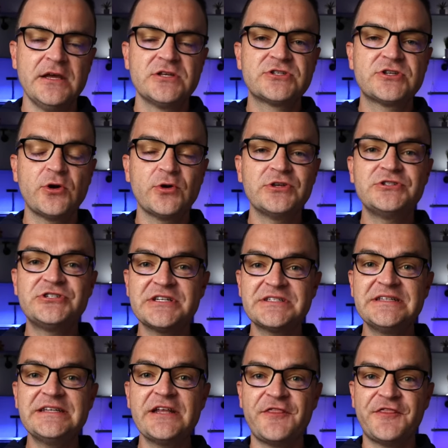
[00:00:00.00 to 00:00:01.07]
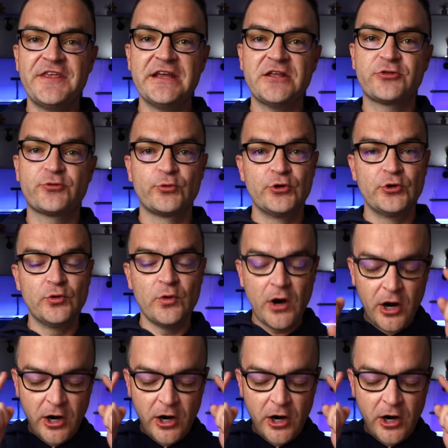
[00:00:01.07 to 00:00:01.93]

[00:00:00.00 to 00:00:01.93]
So you just need to think through,